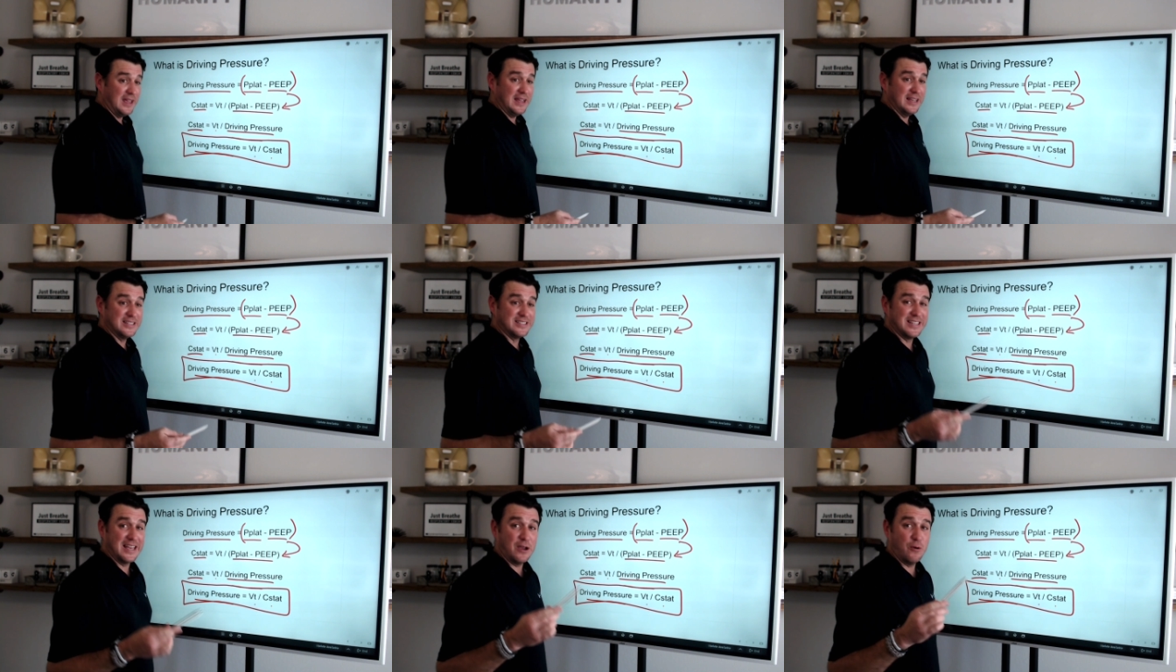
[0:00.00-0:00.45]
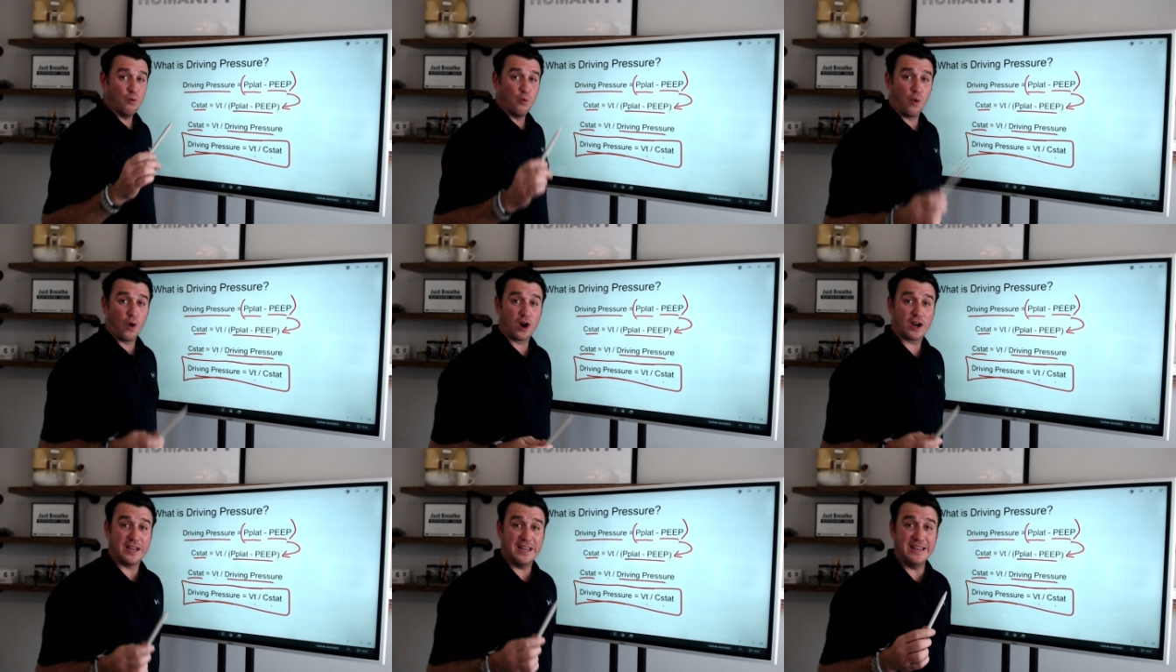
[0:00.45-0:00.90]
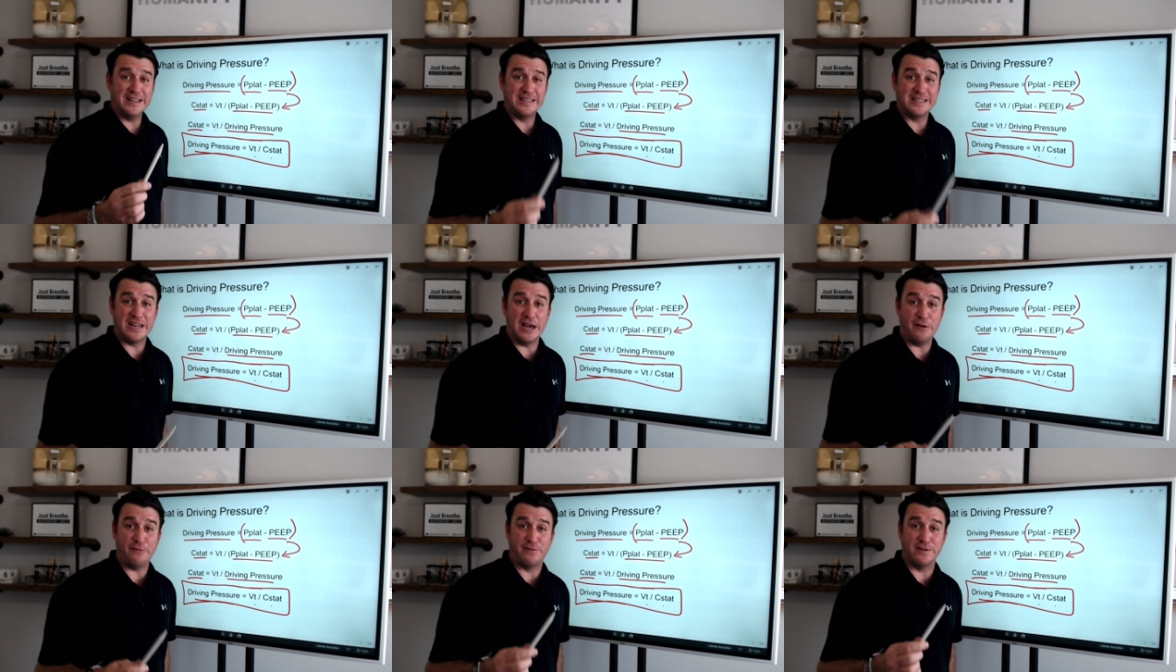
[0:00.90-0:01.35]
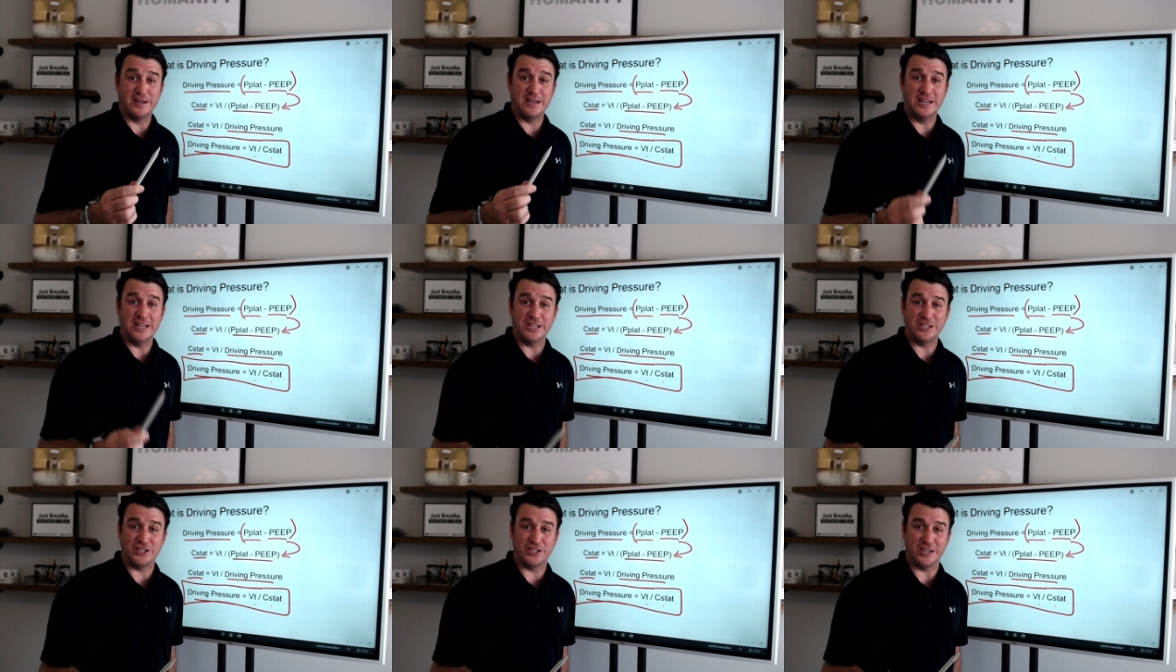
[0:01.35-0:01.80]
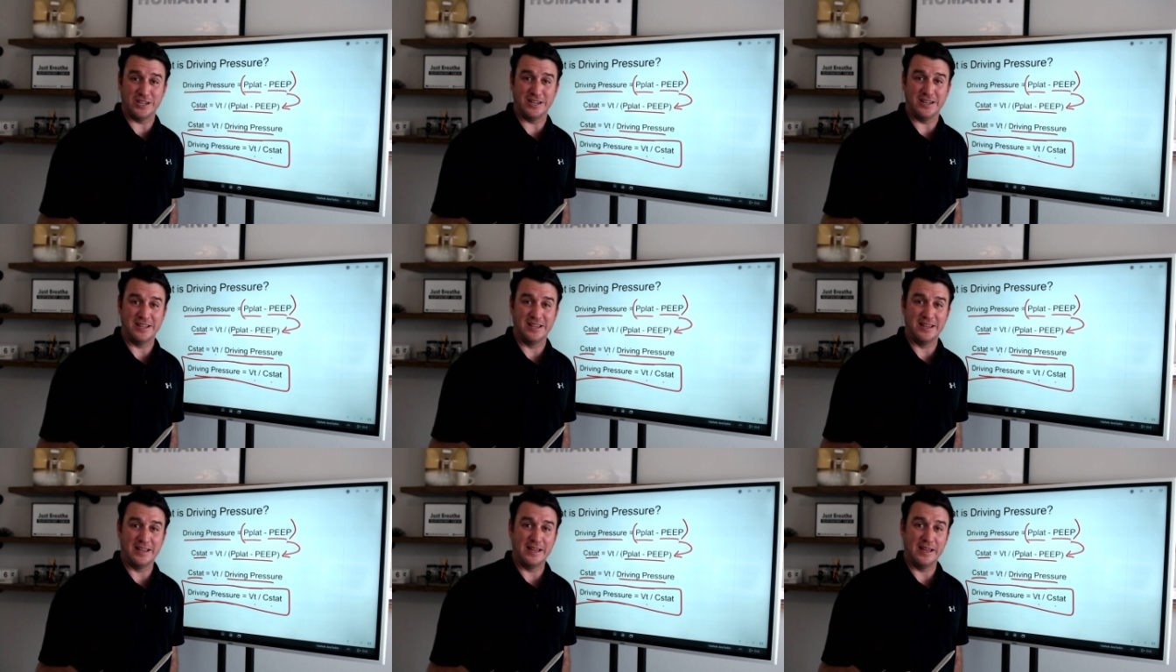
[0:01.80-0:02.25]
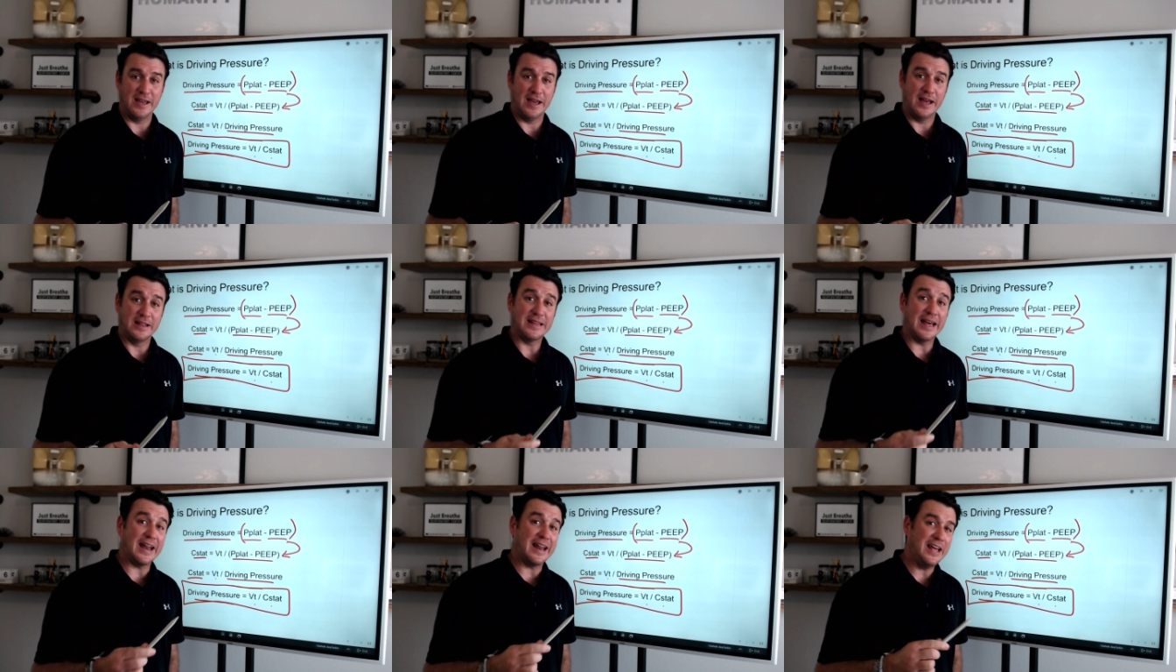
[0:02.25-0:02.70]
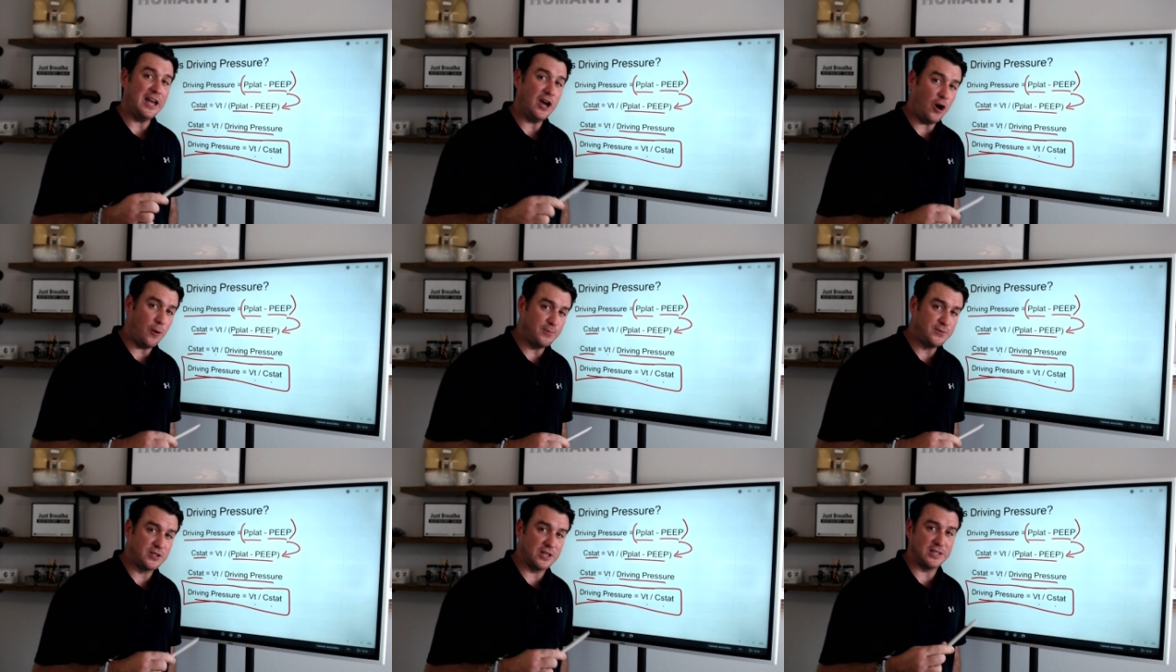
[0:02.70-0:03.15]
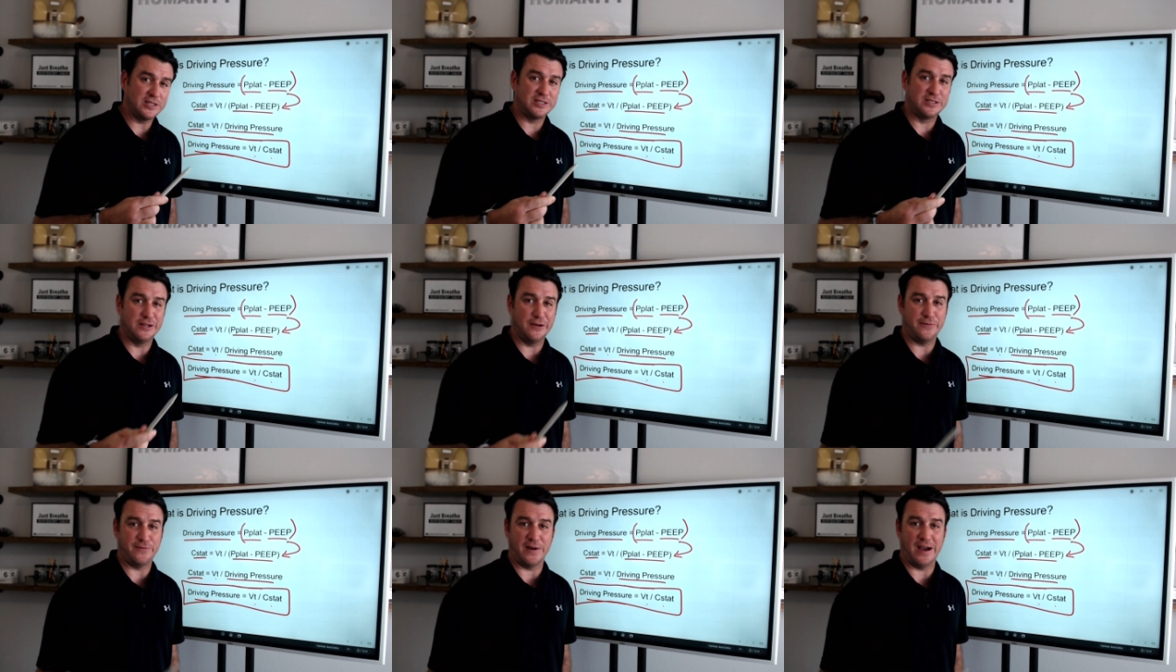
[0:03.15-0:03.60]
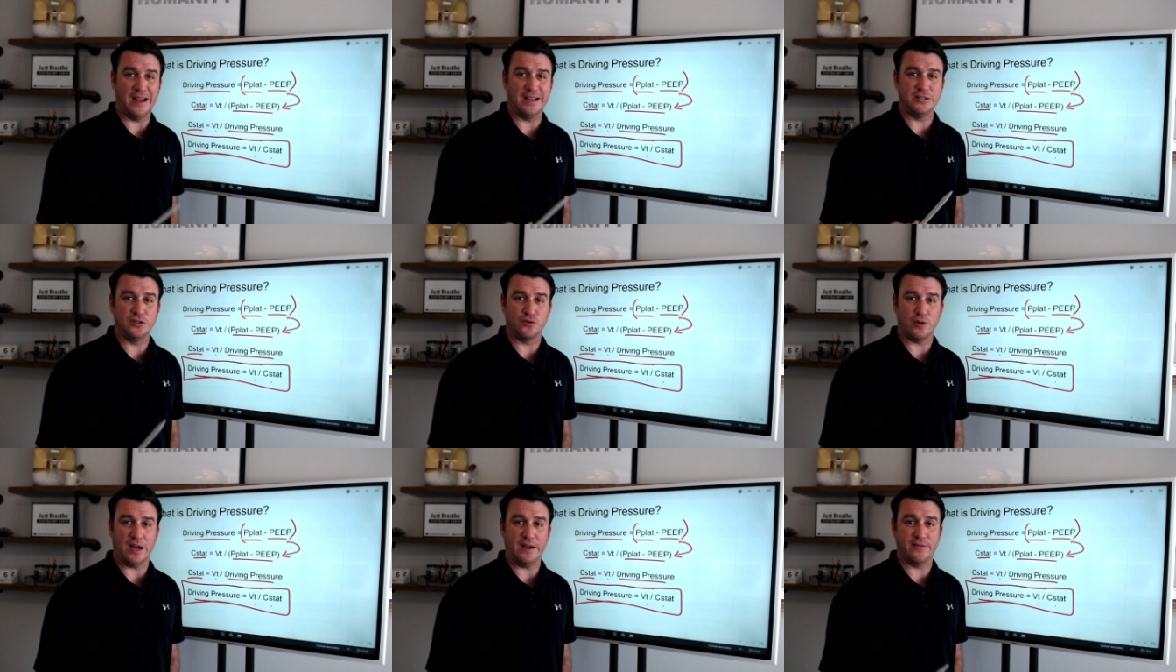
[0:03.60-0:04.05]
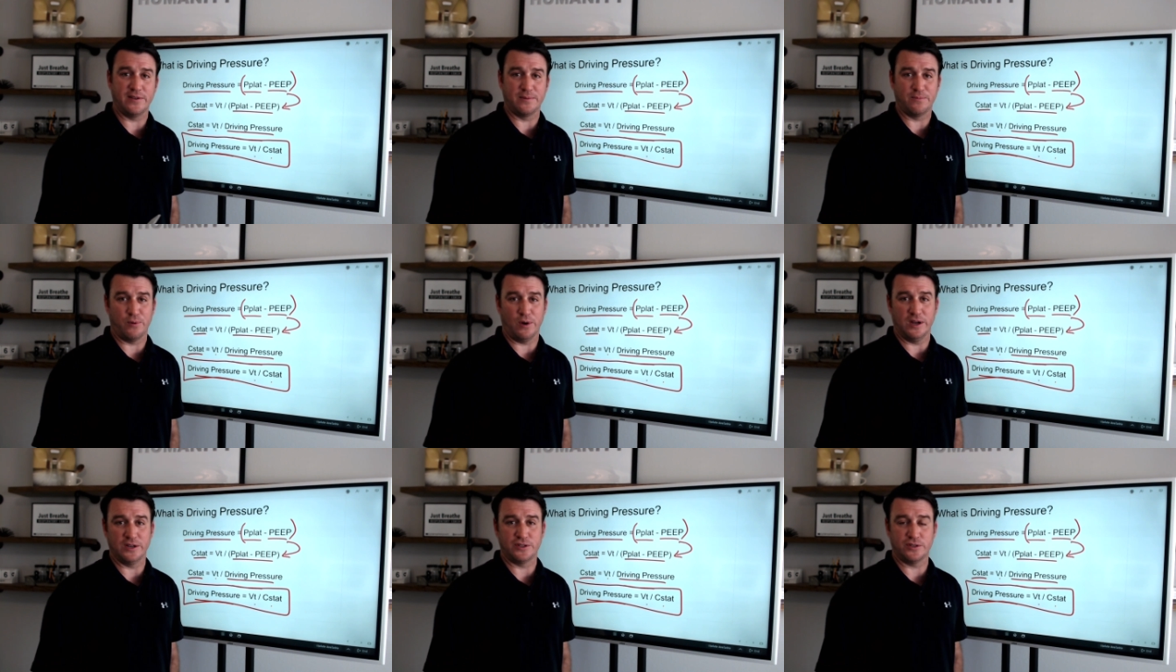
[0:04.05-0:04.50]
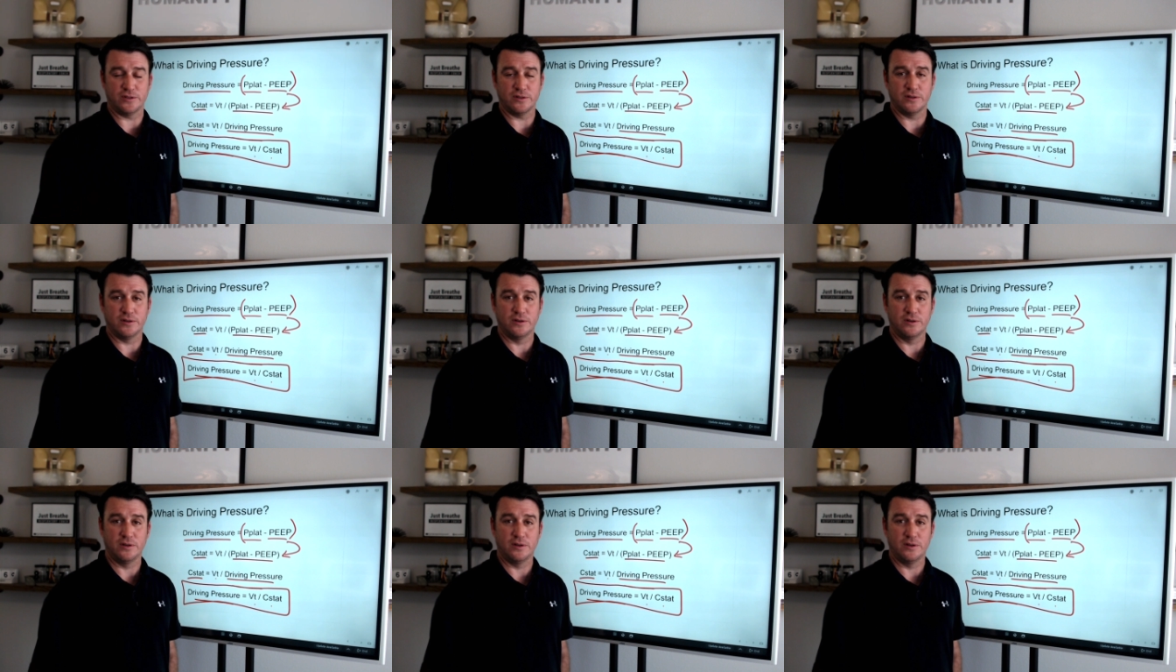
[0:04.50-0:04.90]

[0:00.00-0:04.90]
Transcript: is a working definition that helps us define driving pressure.